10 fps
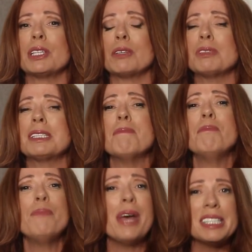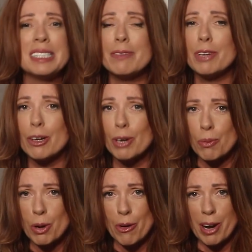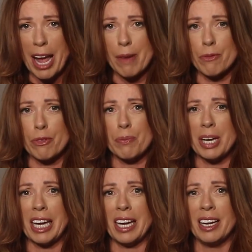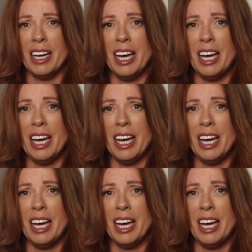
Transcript: and it was a massive area where it happened for me.